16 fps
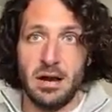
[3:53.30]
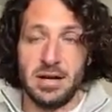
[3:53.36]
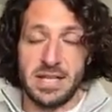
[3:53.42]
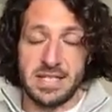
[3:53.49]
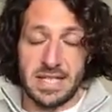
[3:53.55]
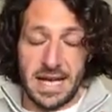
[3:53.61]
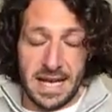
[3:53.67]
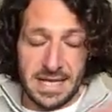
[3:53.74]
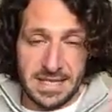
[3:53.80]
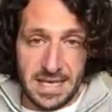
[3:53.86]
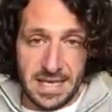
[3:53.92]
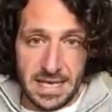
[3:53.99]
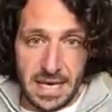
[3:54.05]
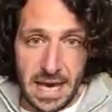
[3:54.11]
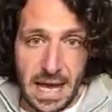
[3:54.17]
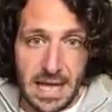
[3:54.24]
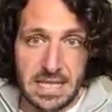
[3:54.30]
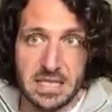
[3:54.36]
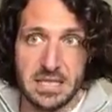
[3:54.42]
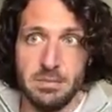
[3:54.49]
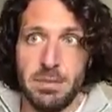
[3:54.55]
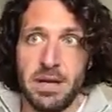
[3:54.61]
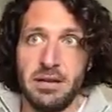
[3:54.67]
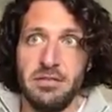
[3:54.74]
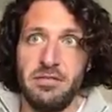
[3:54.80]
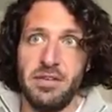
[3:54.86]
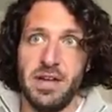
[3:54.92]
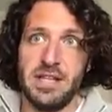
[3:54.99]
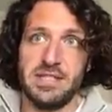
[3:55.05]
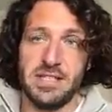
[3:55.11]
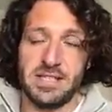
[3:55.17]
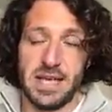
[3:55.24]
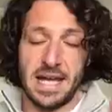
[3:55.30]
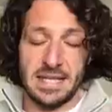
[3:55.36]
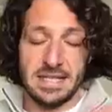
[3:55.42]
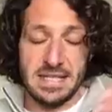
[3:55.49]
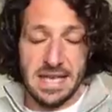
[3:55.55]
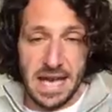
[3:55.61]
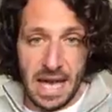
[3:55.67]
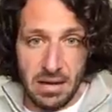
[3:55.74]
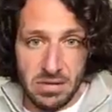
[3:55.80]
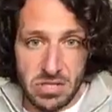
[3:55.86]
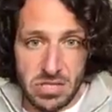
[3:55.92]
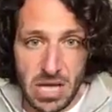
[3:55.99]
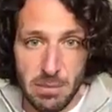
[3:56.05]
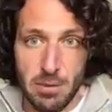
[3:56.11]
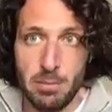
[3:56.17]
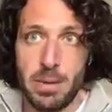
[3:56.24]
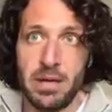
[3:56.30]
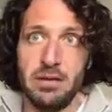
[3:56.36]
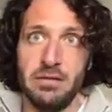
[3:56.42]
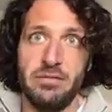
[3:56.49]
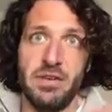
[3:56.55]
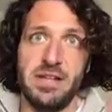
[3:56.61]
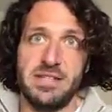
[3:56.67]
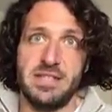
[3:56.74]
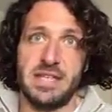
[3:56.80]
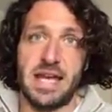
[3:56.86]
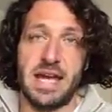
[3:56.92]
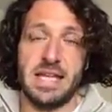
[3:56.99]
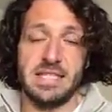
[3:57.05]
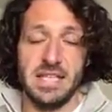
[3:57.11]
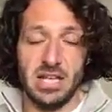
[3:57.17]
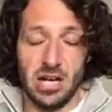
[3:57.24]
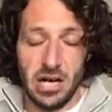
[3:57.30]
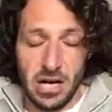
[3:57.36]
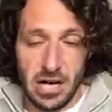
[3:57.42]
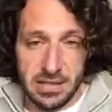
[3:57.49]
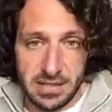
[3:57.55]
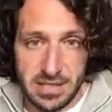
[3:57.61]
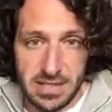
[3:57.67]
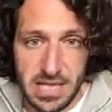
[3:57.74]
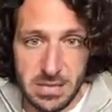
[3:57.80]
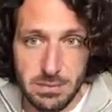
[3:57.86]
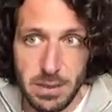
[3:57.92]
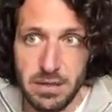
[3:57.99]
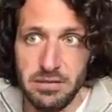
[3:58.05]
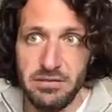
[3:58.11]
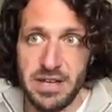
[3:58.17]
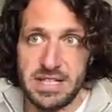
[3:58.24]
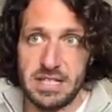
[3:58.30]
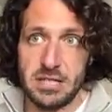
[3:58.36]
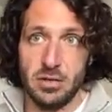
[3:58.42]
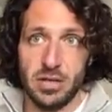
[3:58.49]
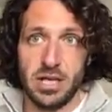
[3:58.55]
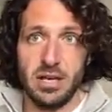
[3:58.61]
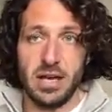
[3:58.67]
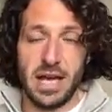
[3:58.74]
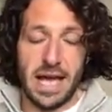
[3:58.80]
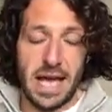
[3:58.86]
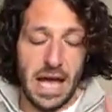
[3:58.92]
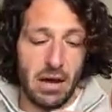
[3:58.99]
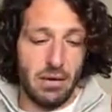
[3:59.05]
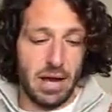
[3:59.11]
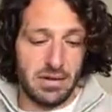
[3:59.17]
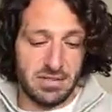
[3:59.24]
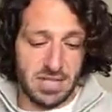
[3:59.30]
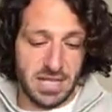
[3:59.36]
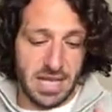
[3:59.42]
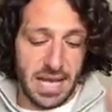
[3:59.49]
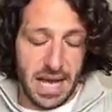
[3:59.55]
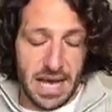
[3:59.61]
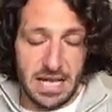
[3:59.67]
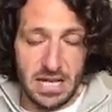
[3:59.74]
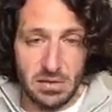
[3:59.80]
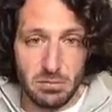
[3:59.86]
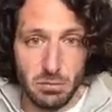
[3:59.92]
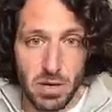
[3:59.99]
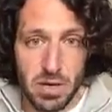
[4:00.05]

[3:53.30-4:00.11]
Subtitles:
on its anti-cancer benefits, its anti-Alzheimer benefits, its anti-heart disease benefits, looking at how our circadian